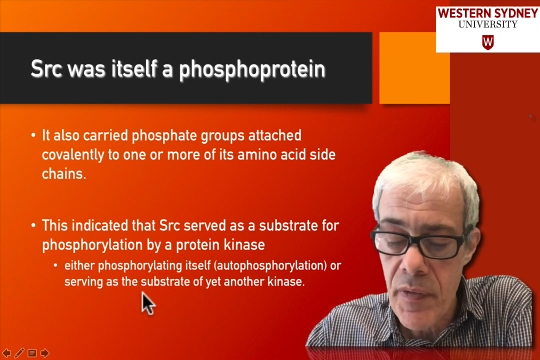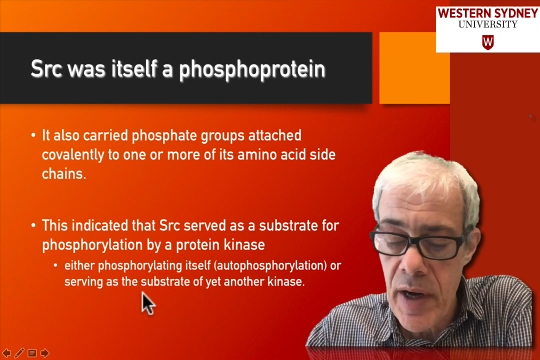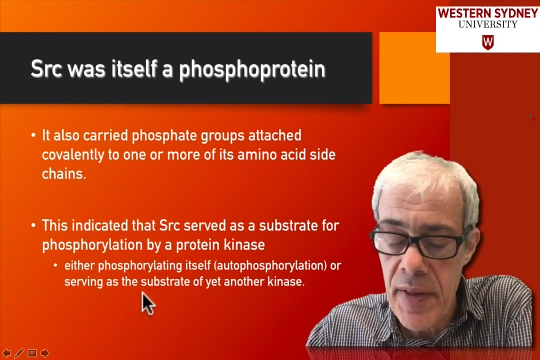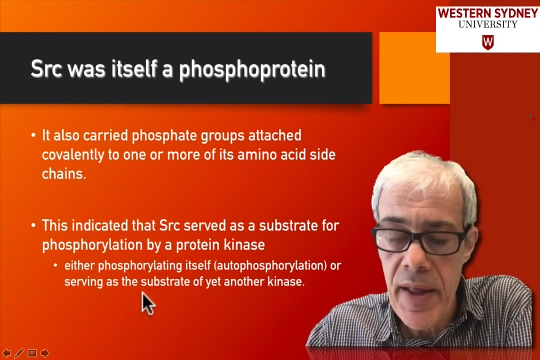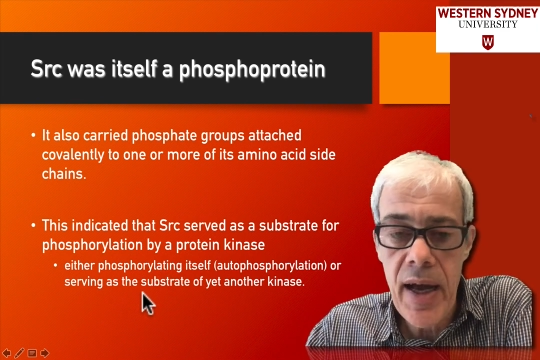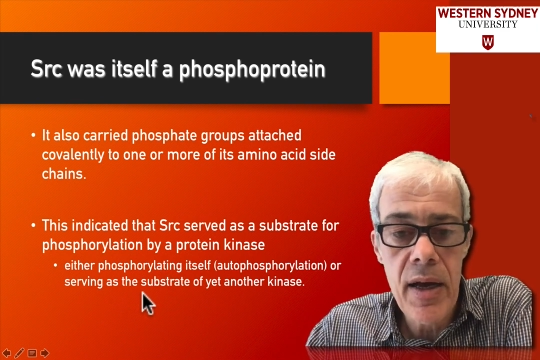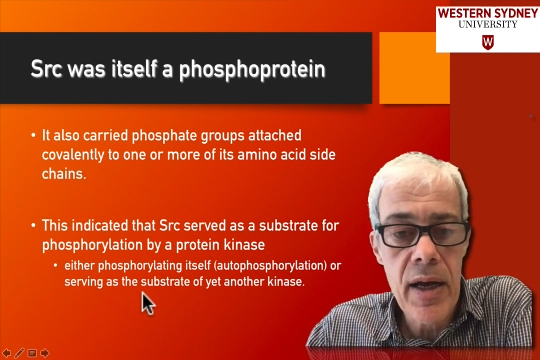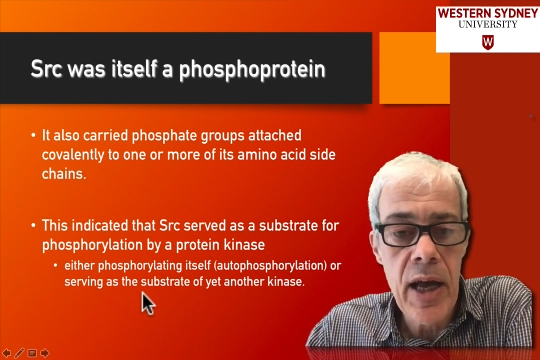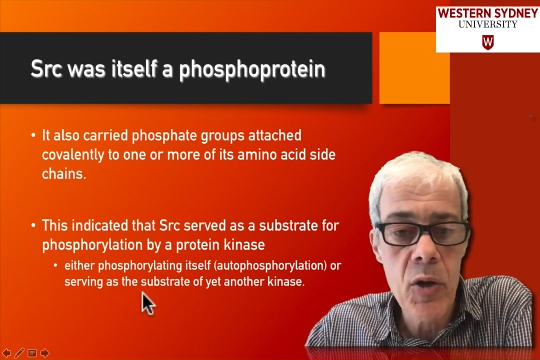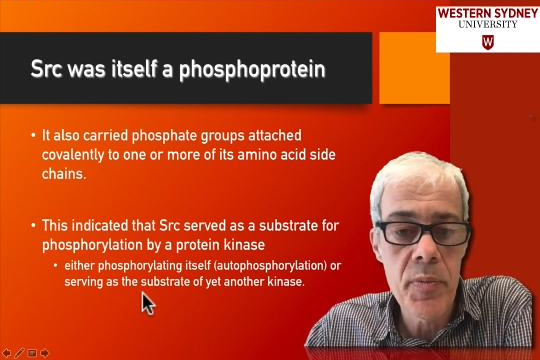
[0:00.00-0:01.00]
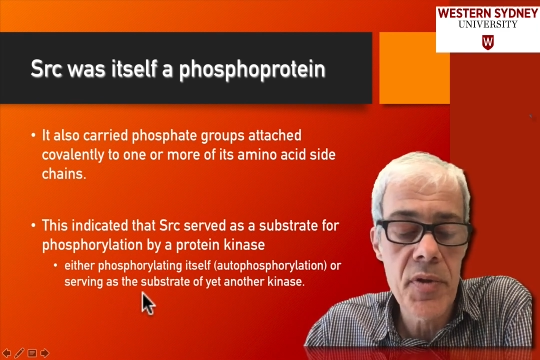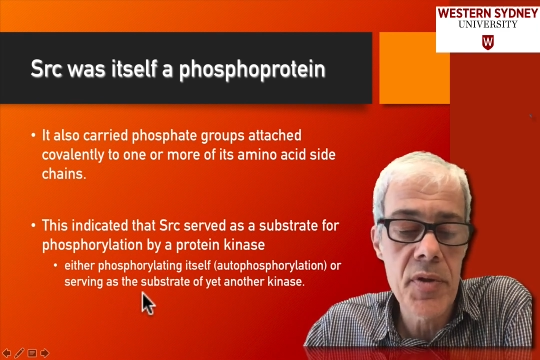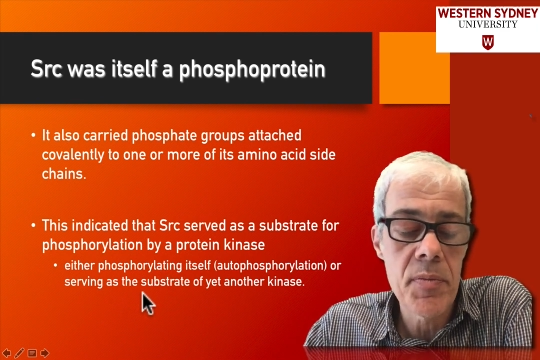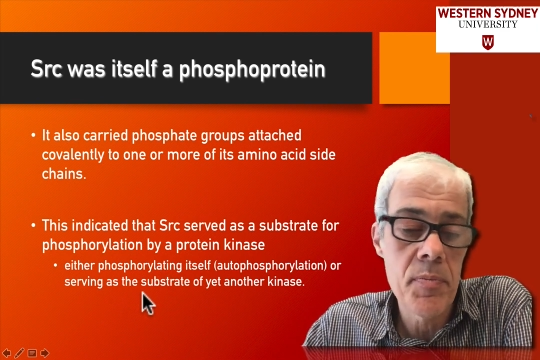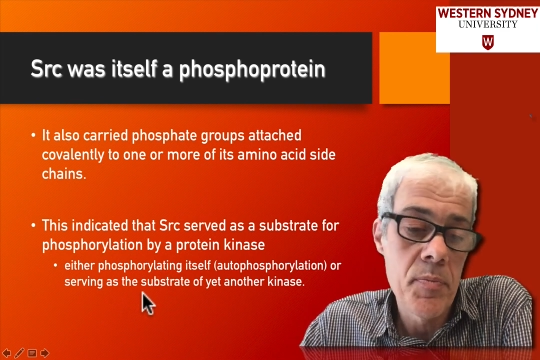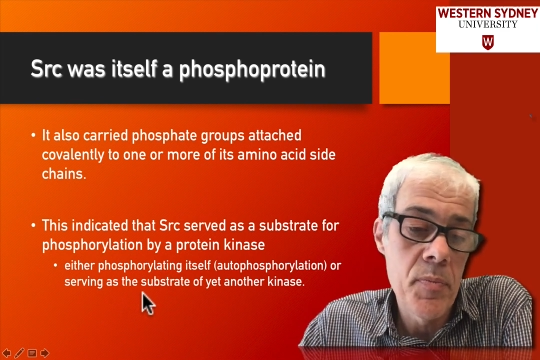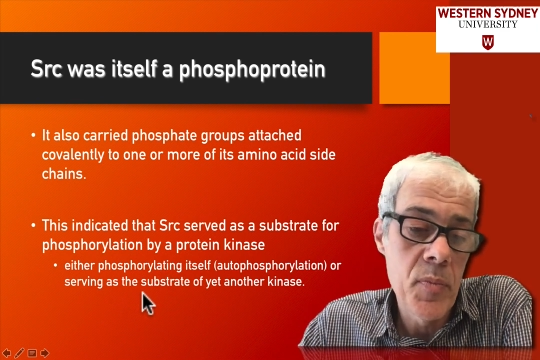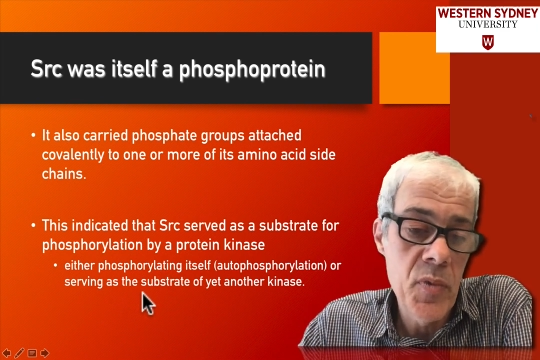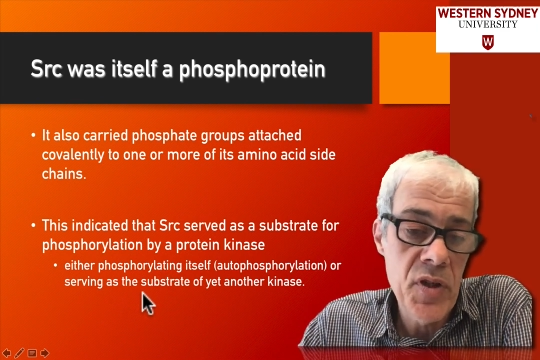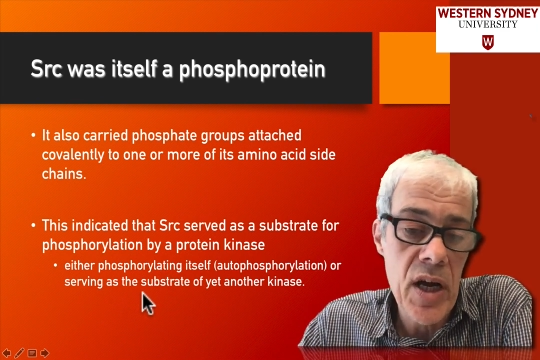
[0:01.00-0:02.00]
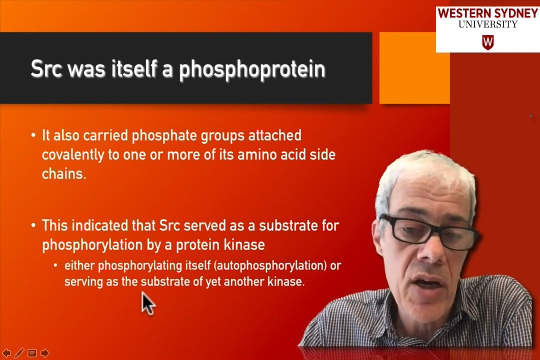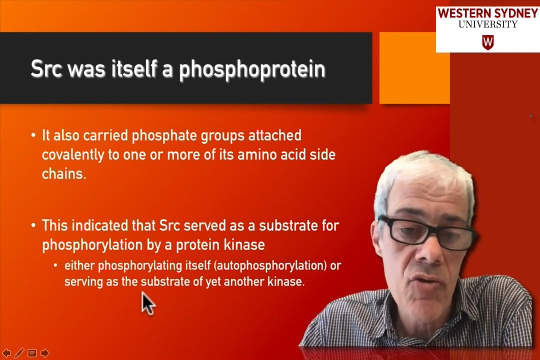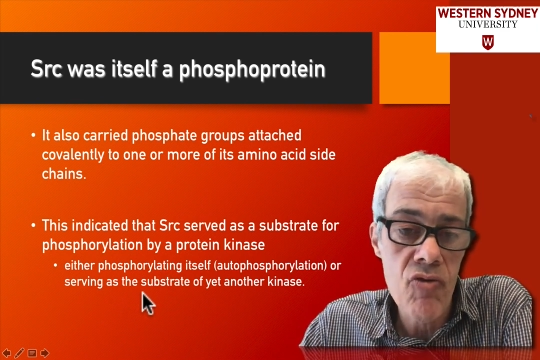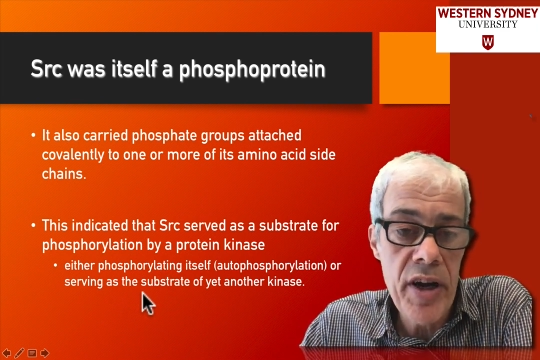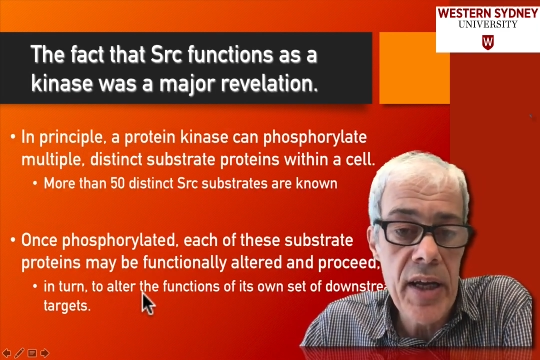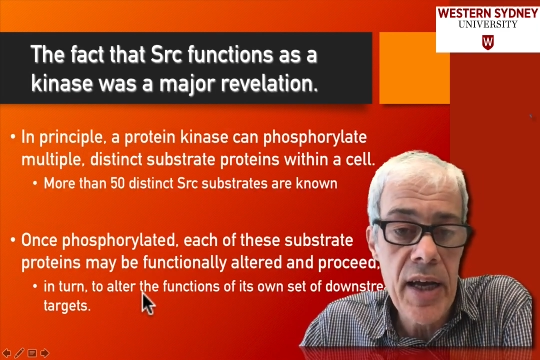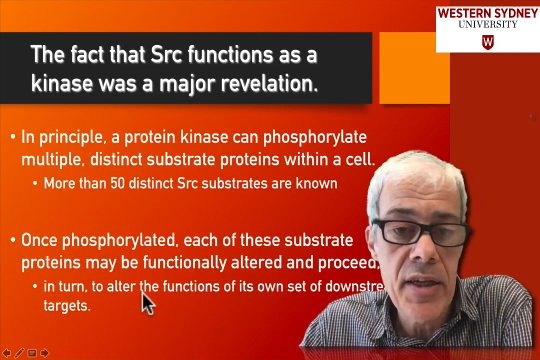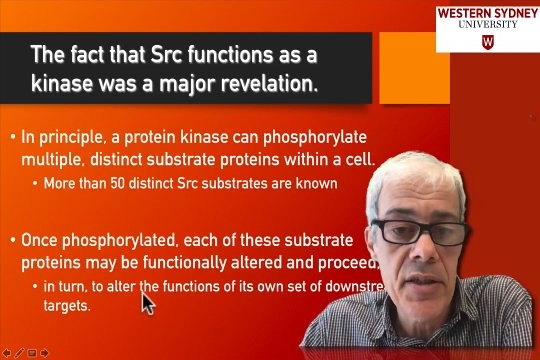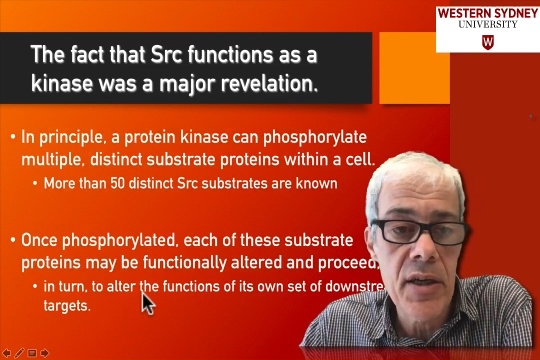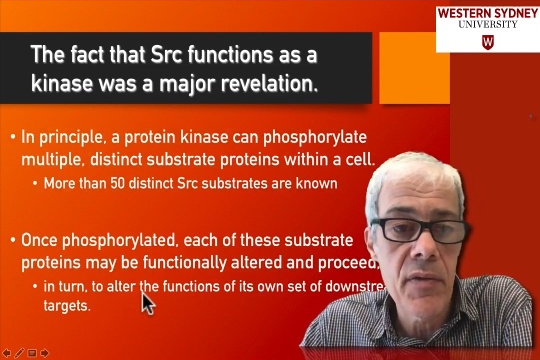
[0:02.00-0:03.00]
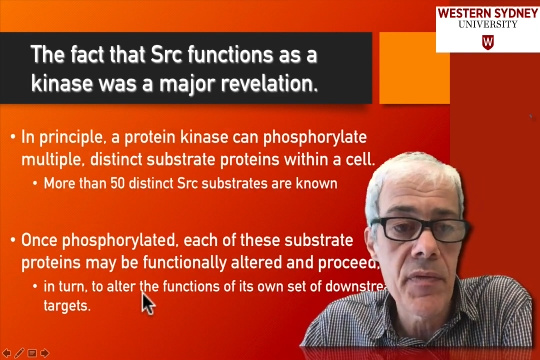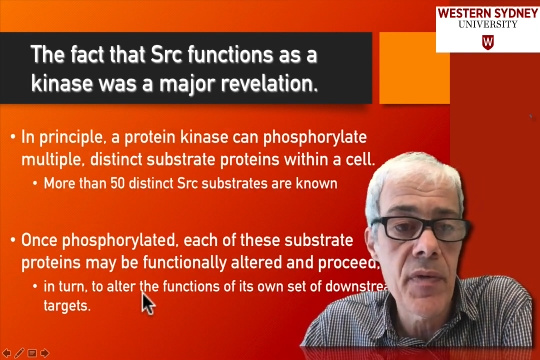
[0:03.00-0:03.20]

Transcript: and that helps SARK regulate itself.